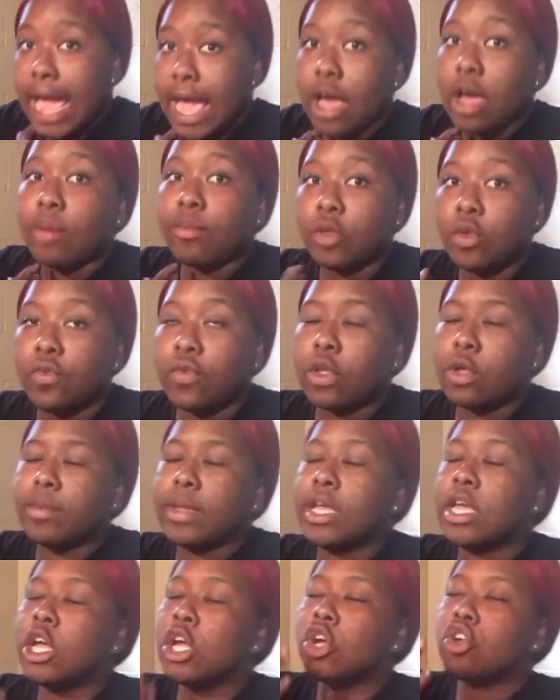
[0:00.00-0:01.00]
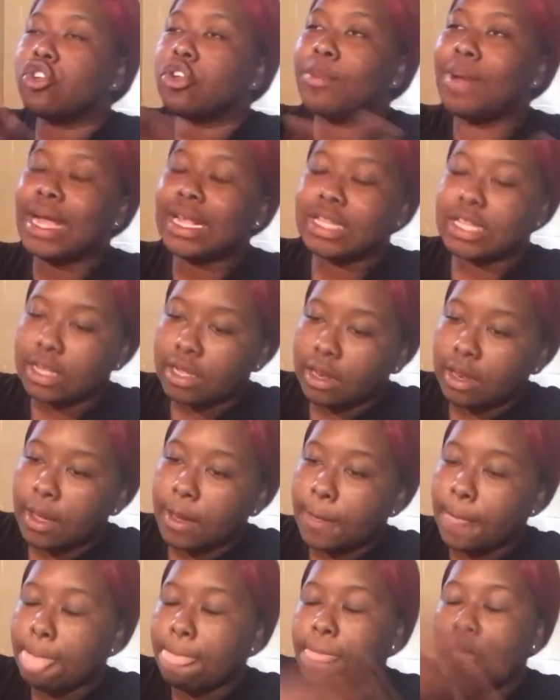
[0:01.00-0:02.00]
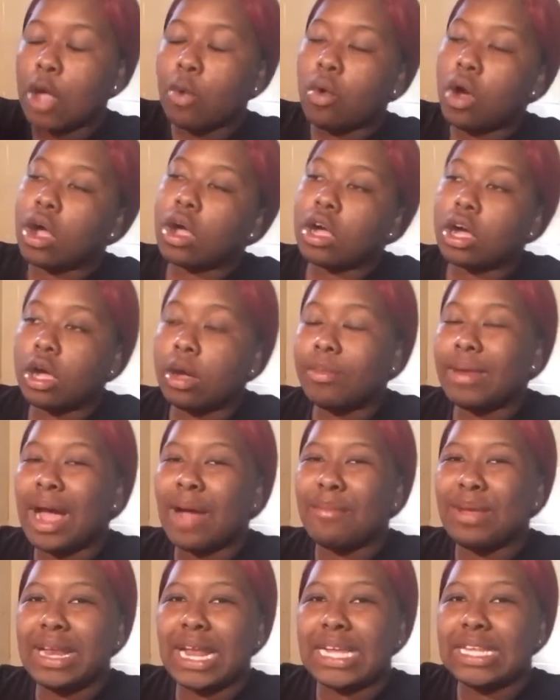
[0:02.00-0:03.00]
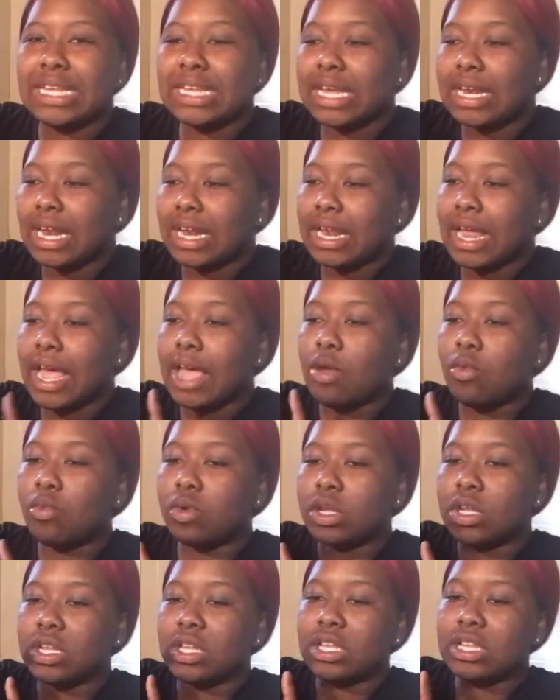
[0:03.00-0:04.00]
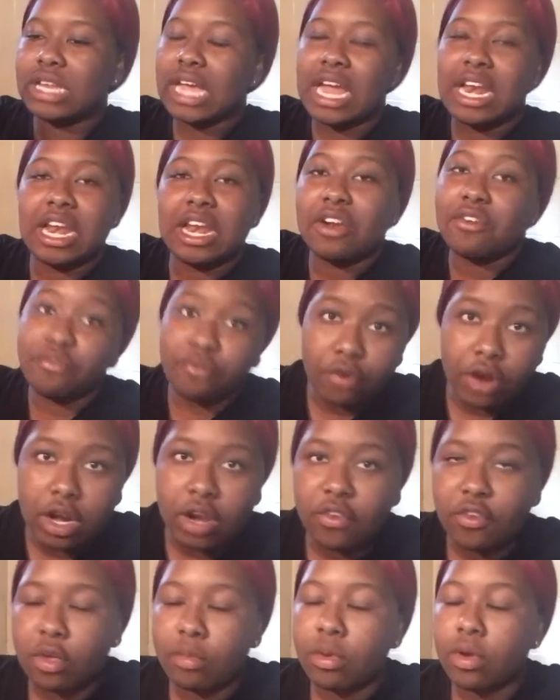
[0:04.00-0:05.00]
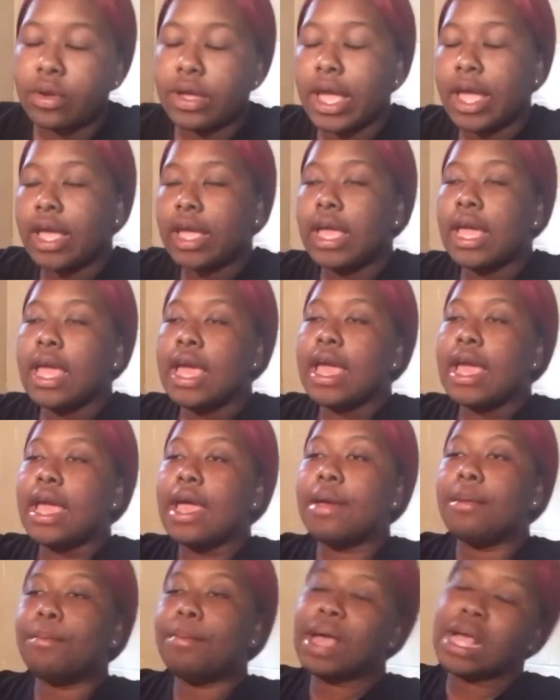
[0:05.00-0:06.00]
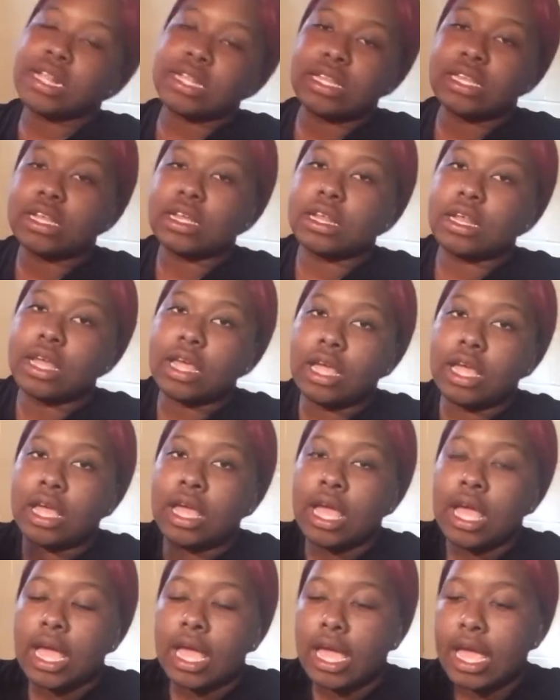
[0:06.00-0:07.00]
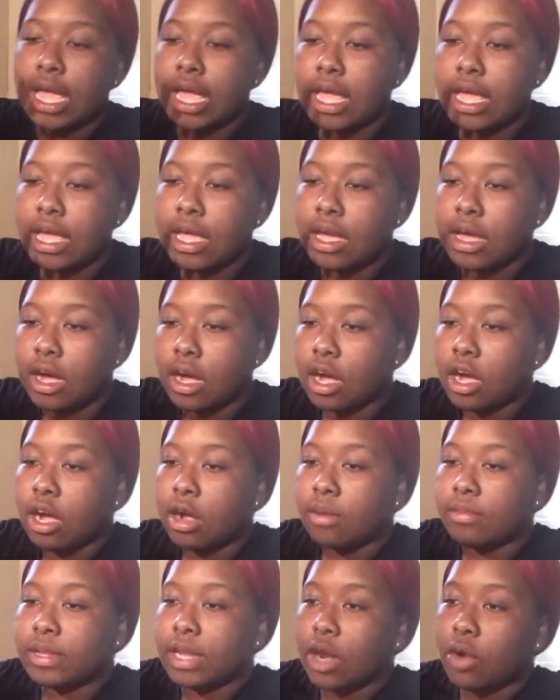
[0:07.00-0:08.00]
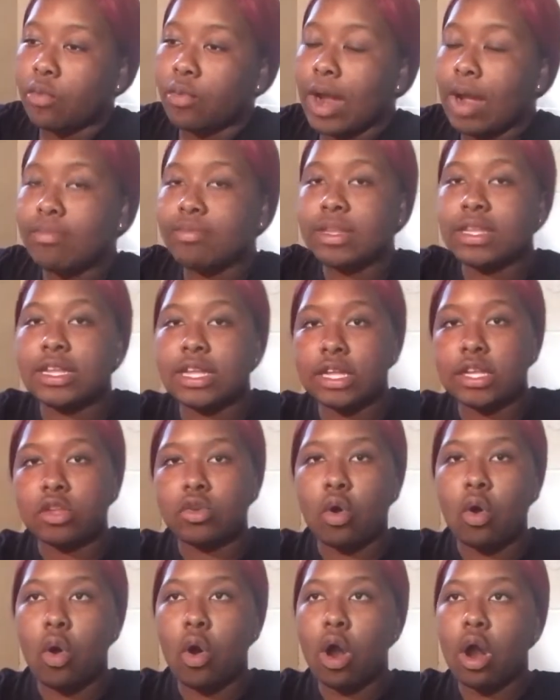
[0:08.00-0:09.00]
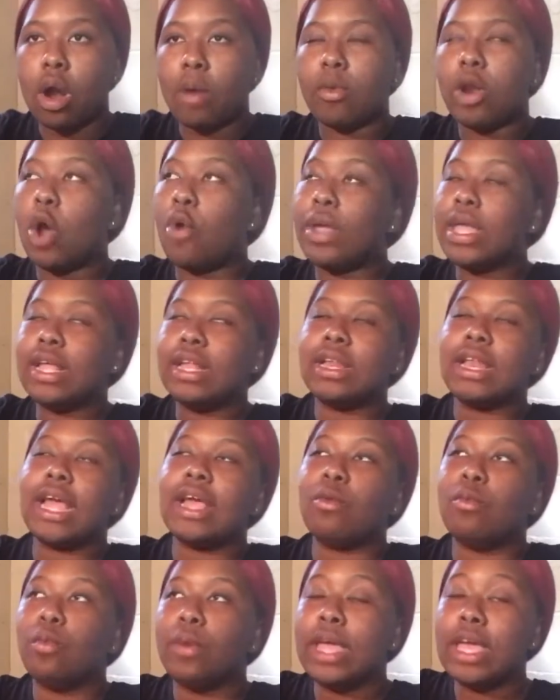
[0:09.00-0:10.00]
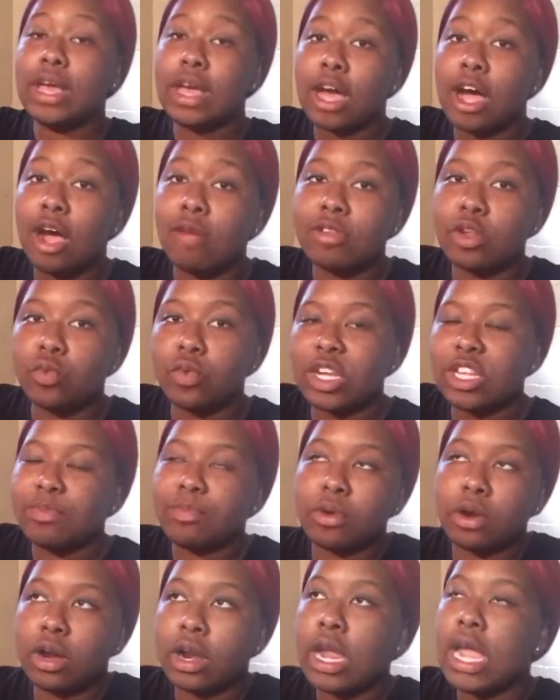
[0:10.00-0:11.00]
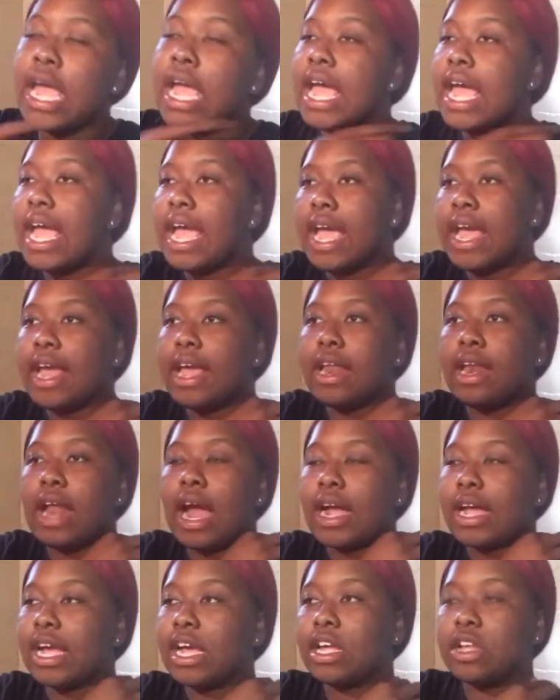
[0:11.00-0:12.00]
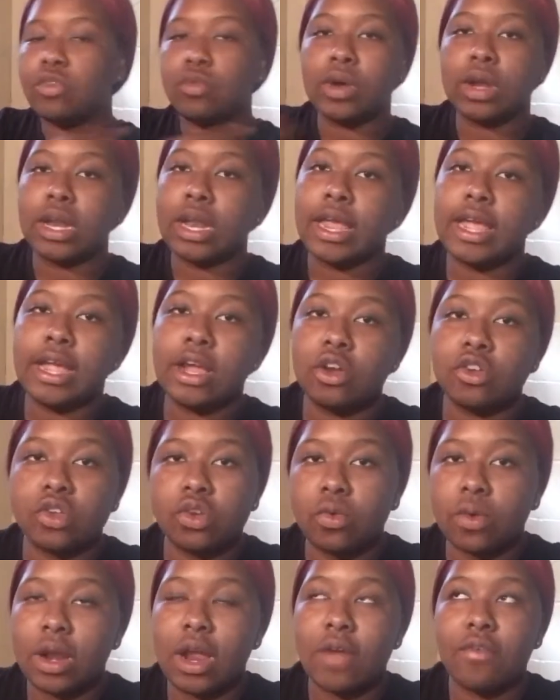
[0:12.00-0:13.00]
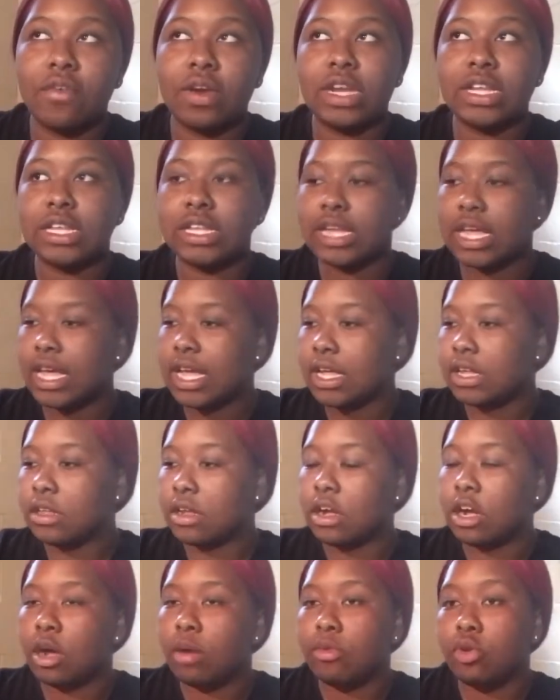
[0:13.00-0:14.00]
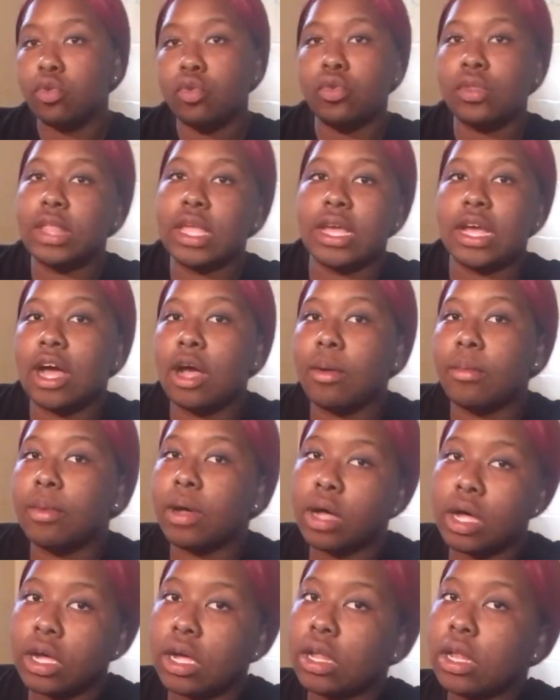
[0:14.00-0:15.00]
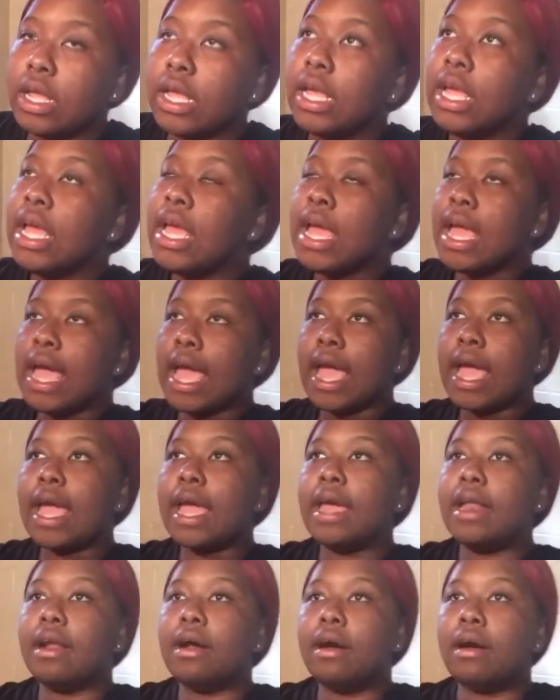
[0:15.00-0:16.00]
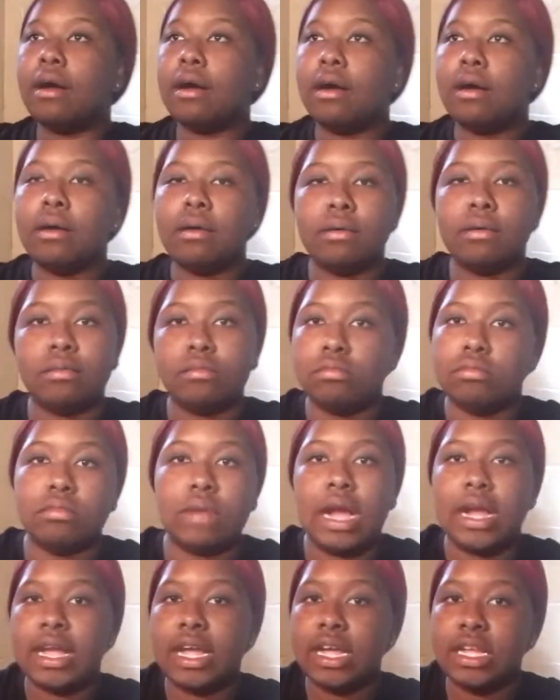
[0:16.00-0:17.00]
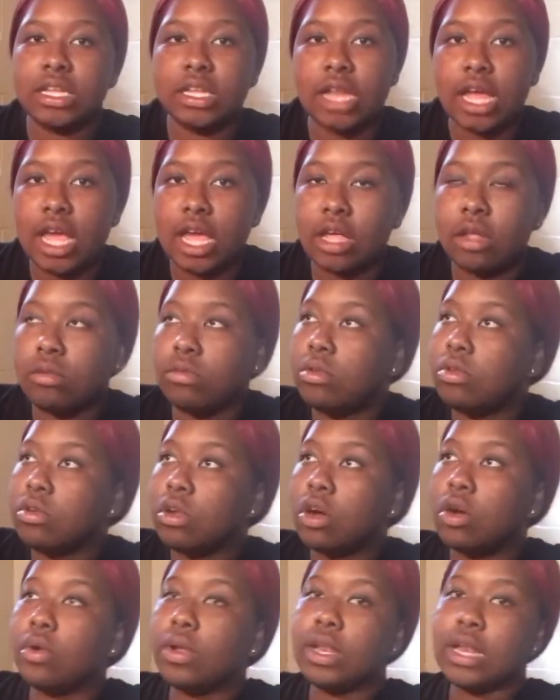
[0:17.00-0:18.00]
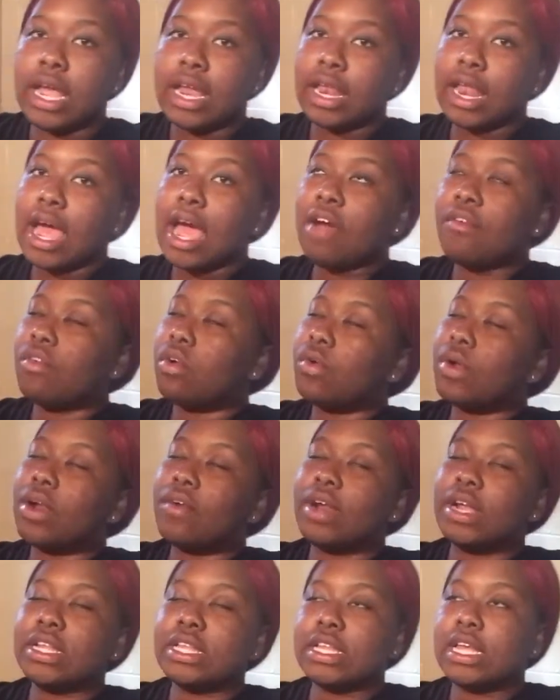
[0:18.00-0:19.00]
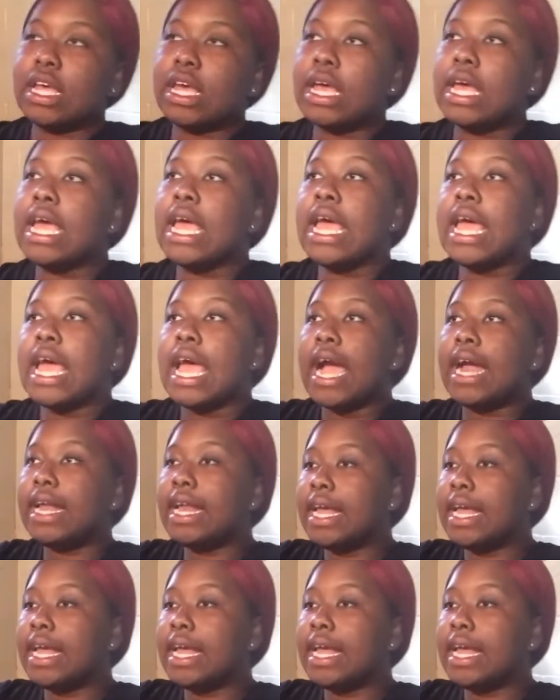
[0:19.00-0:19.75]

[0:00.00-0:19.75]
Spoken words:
am. You feel me? So basically, they walk up. I mean, they said that they was standing in front of him, okay? And basically, he comes and wraps his arm. No, he comes and whispers in, I guess, one of the ears or whatever and says, do you think I'm ugly? And I guess they laughed or whatever they said. And